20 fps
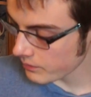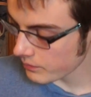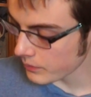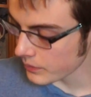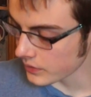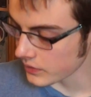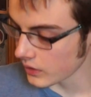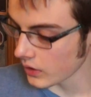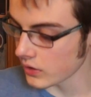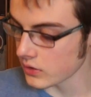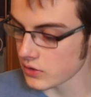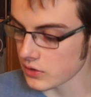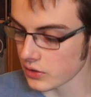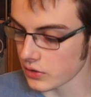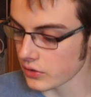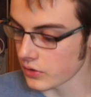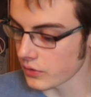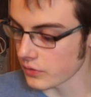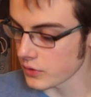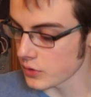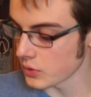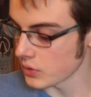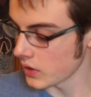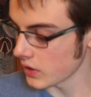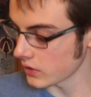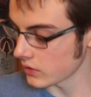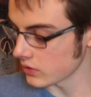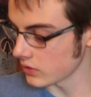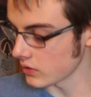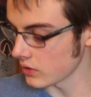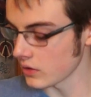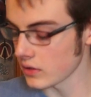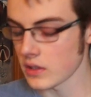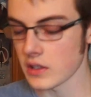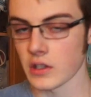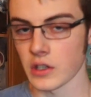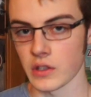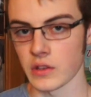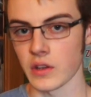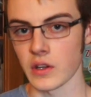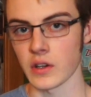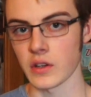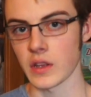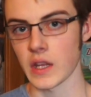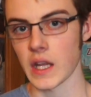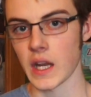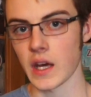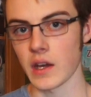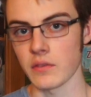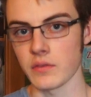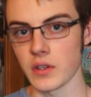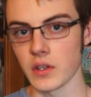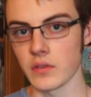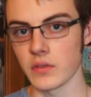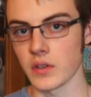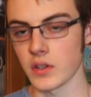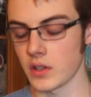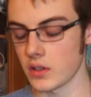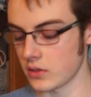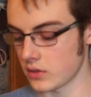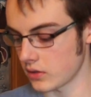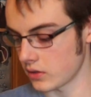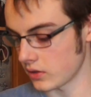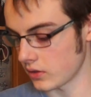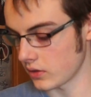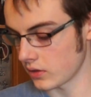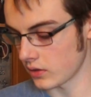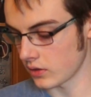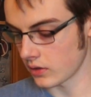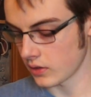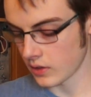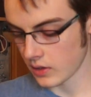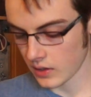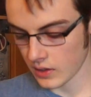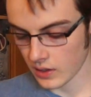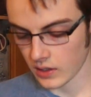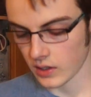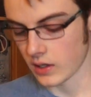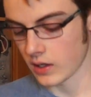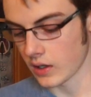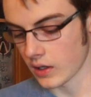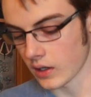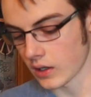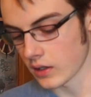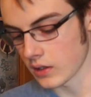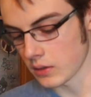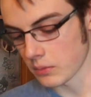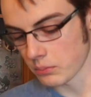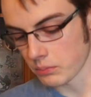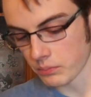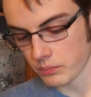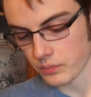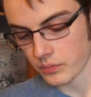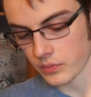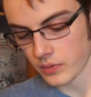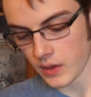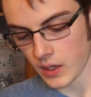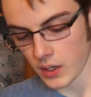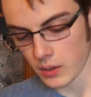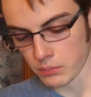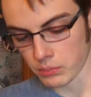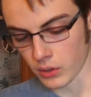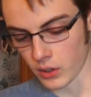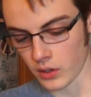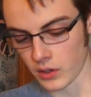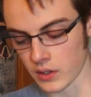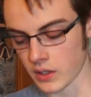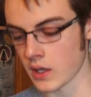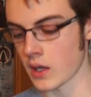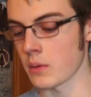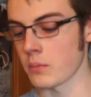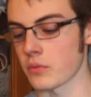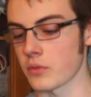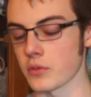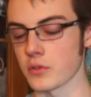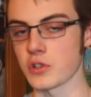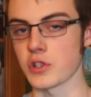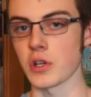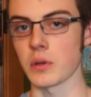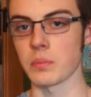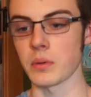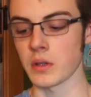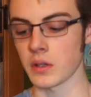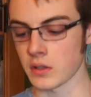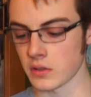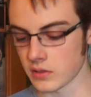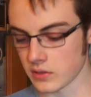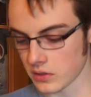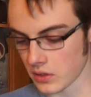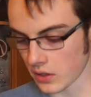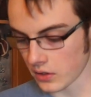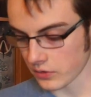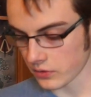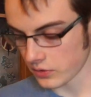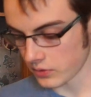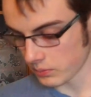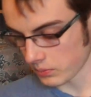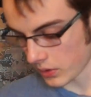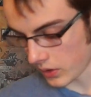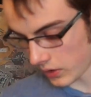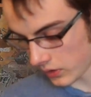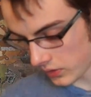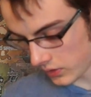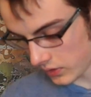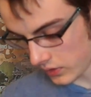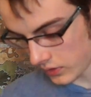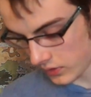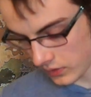besides just the few nicks here and there that I've given it, and that probably came through shipping and stuff. But